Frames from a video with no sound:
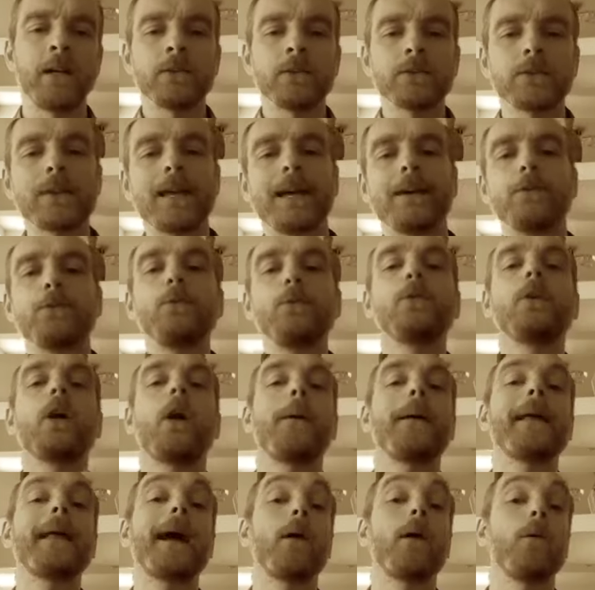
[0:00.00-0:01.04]
So that's all
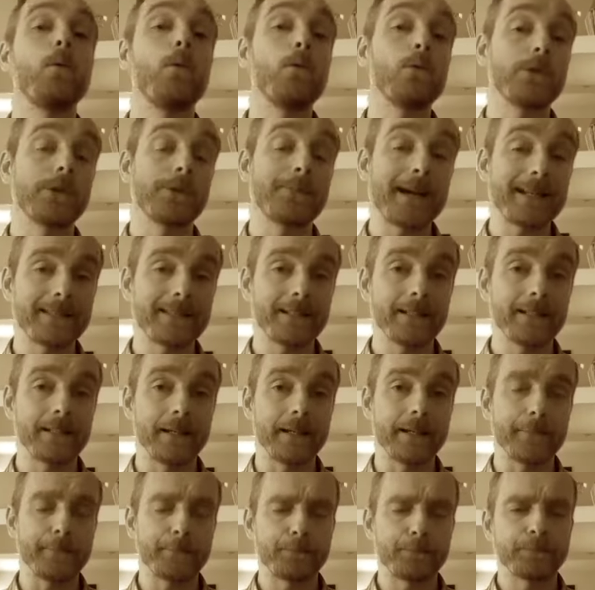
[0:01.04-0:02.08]
going out
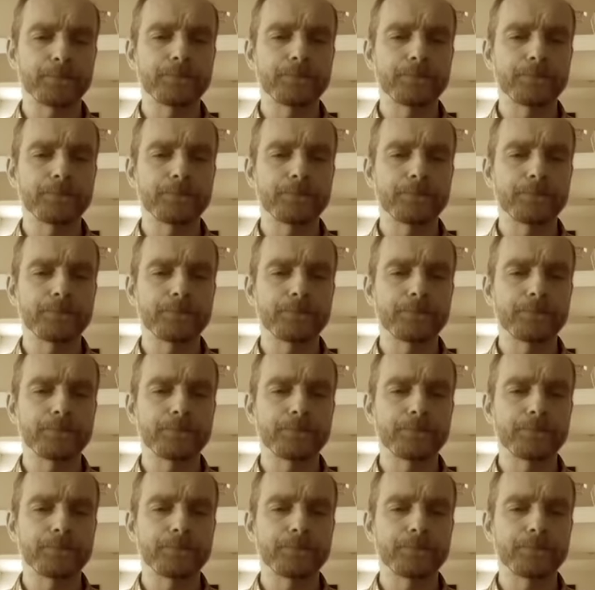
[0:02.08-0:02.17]
automatically.